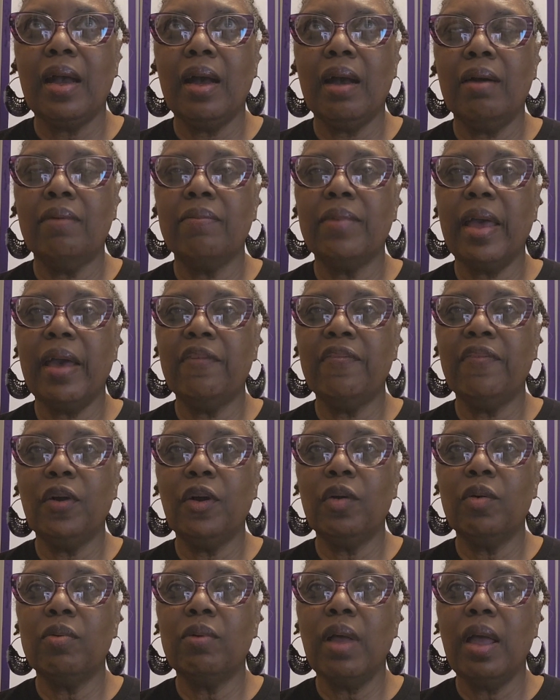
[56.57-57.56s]

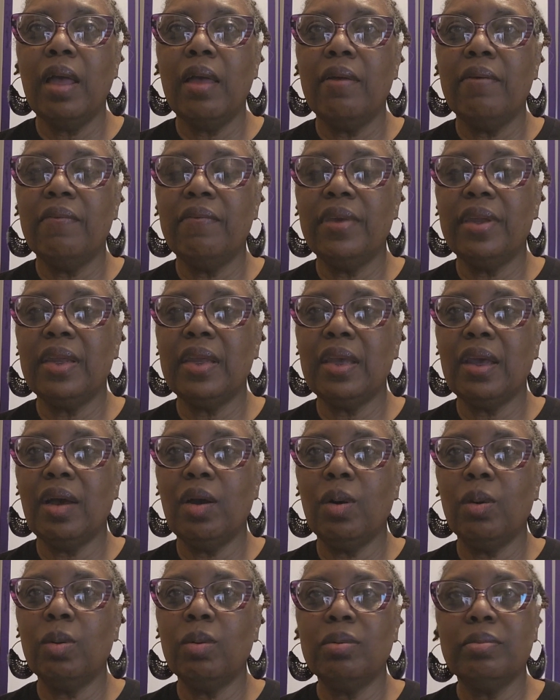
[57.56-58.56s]
FO
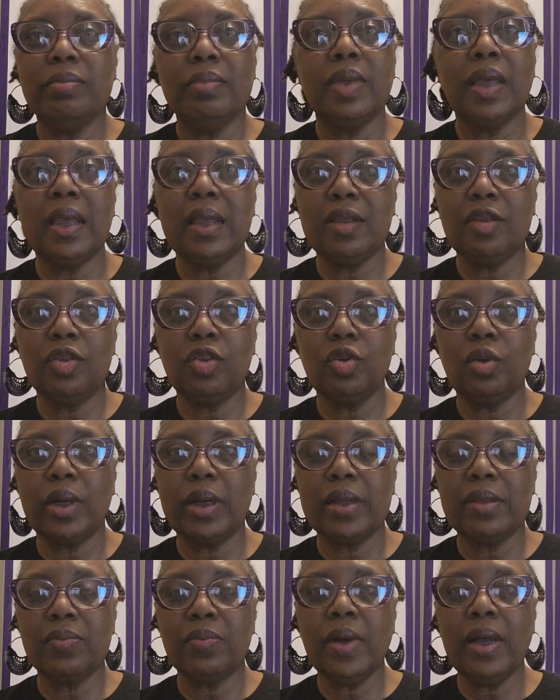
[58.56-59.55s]
video, it's
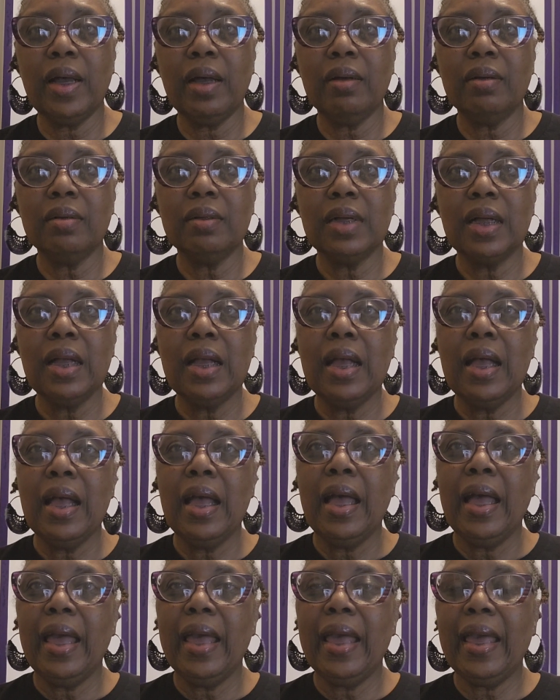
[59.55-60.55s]
short as well,
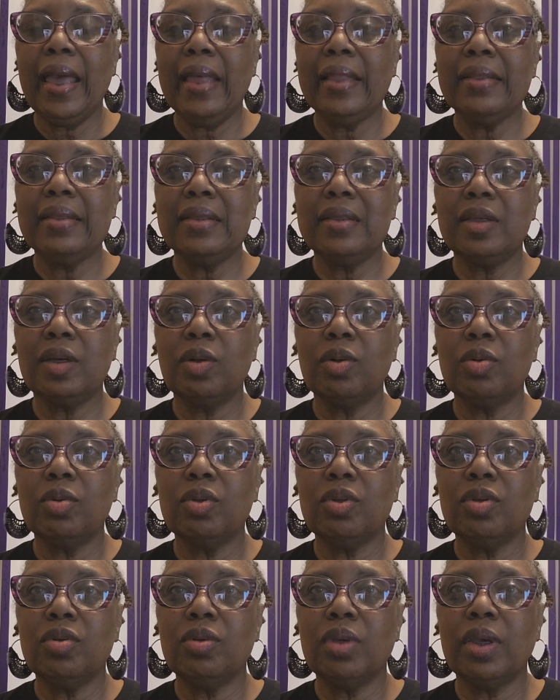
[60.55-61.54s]
and so
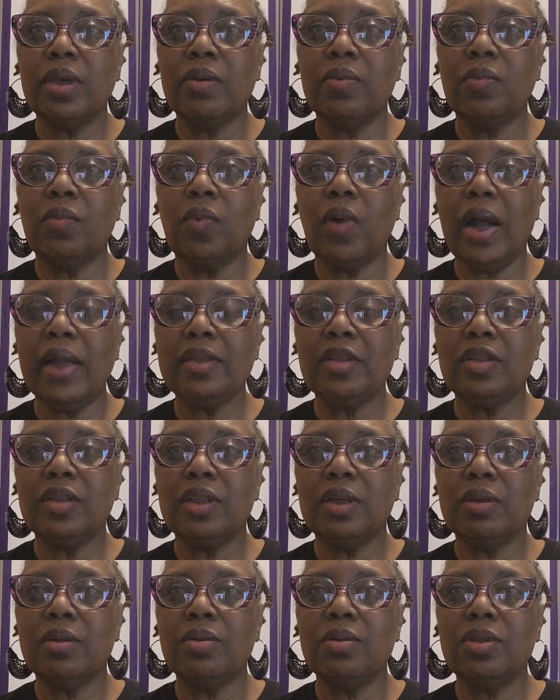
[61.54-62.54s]
you can watch
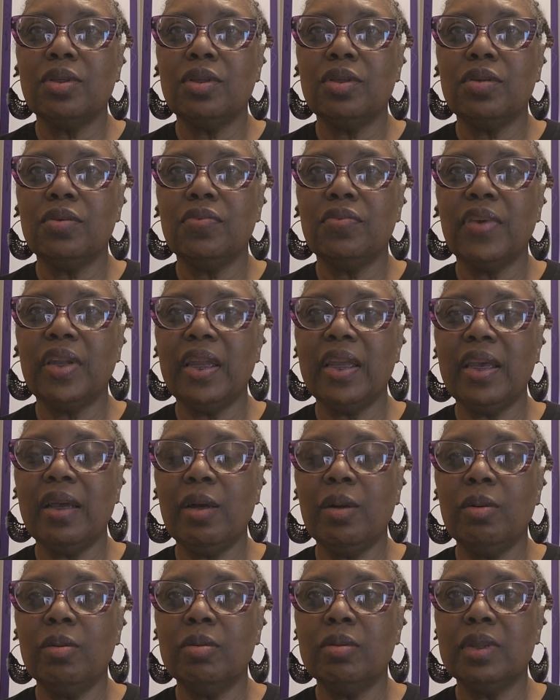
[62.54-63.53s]
those two
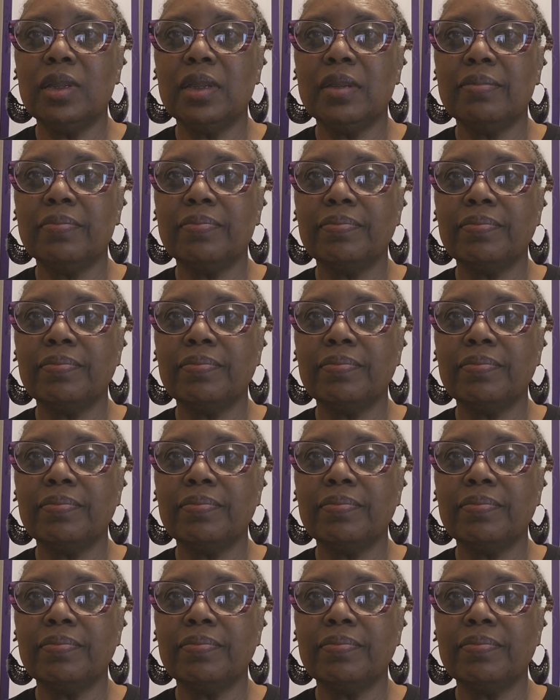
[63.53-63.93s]
videos